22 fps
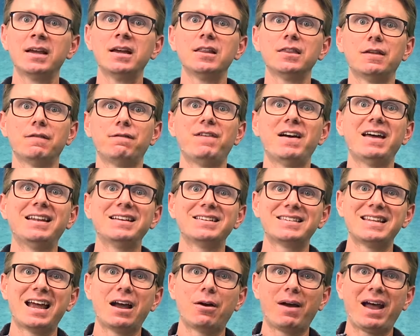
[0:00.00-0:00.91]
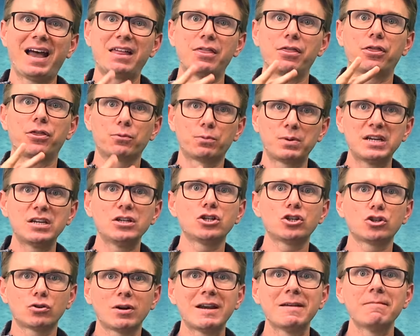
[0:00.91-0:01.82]
The Fed has now had three
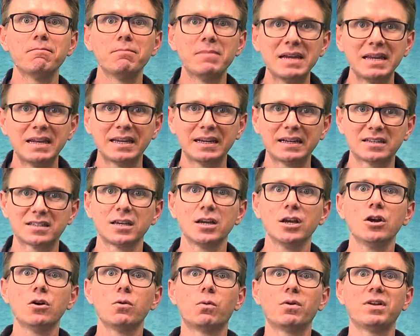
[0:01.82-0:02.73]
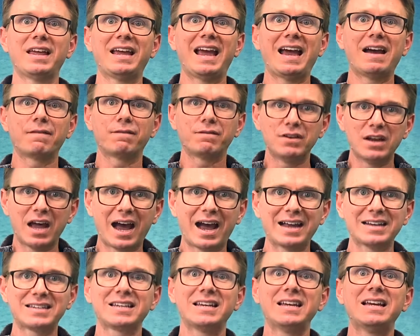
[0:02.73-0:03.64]
straight meetings where they have
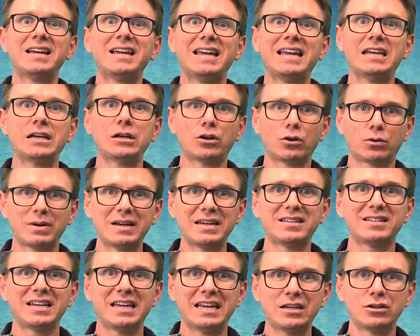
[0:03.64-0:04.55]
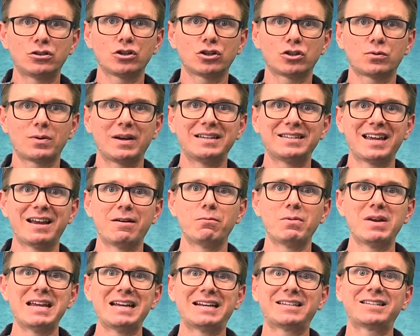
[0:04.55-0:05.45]
not increased interest rates, and
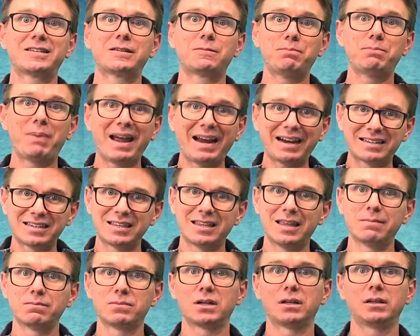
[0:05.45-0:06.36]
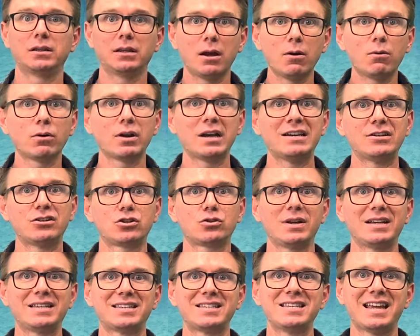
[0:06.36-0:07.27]
we expect them to lower interest
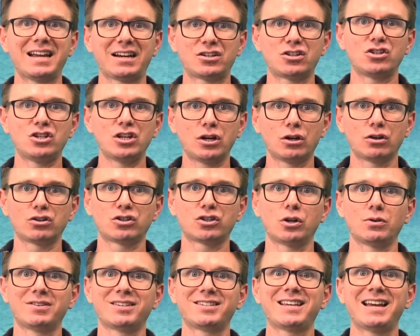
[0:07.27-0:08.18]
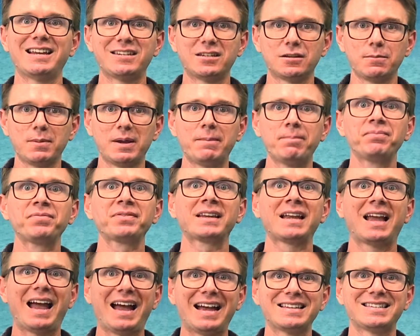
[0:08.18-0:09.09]
rates next year. So sentiment
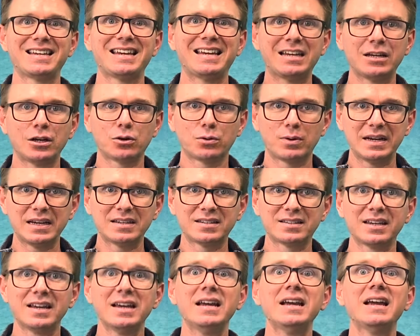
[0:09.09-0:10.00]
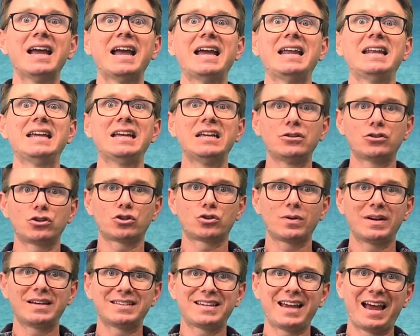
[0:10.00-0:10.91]
has increased and interest
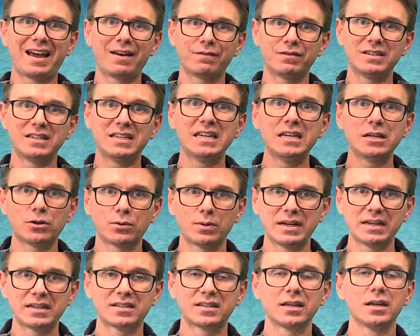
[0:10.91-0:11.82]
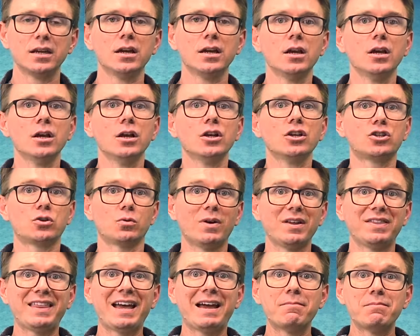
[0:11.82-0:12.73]
rates have decreased. So
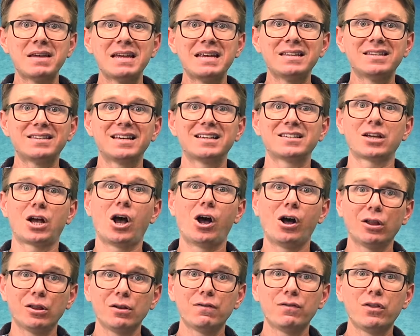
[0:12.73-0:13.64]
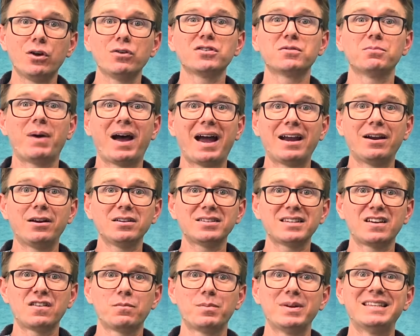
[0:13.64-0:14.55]
what that means is all of those buyers
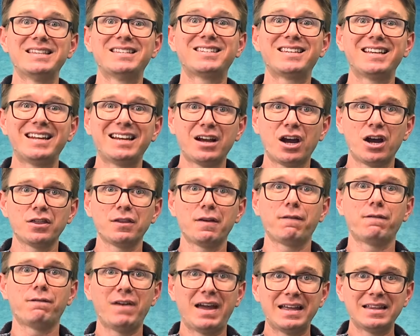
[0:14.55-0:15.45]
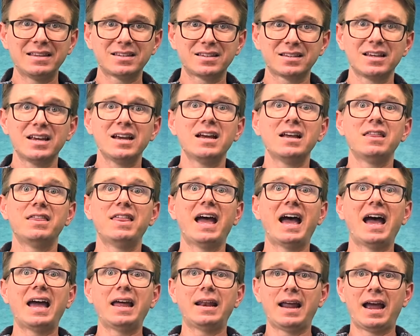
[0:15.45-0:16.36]
that have been sitting on the fence
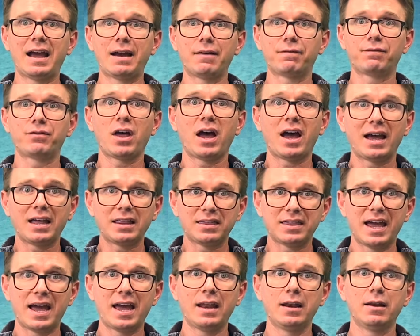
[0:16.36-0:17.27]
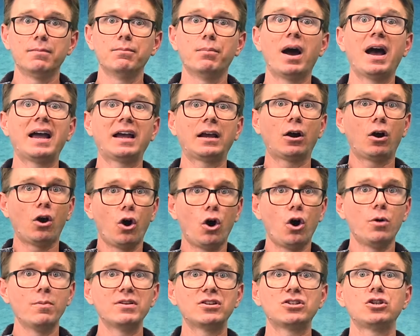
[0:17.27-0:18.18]
that have thought that buying a
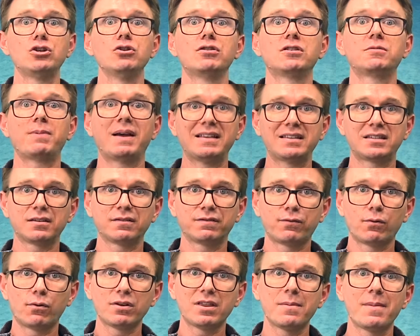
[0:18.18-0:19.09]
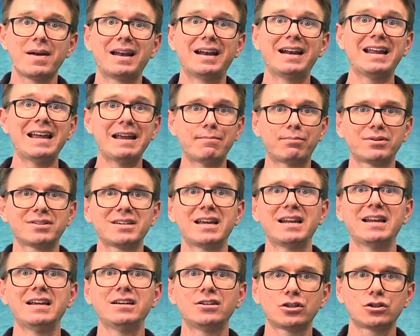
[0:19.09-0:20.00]
home is too expensive for them at an eight
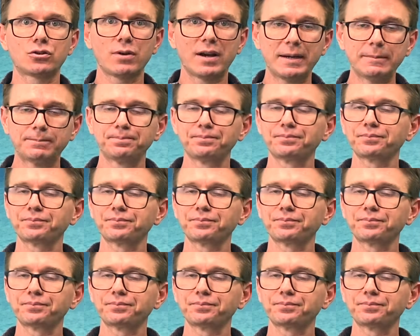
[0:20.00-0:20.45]
percent interest rate,